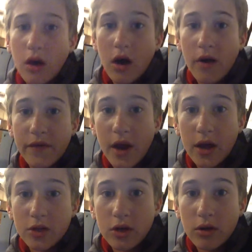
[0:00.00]
off an
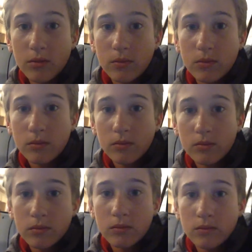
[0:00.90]
edger.
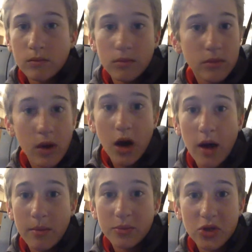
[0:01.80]

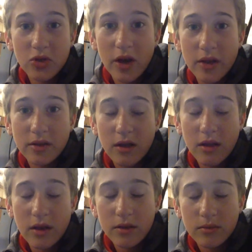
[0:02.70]
I'm straight.
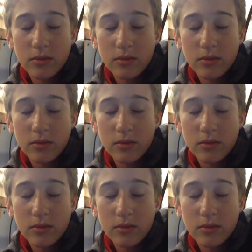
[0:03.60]
Like,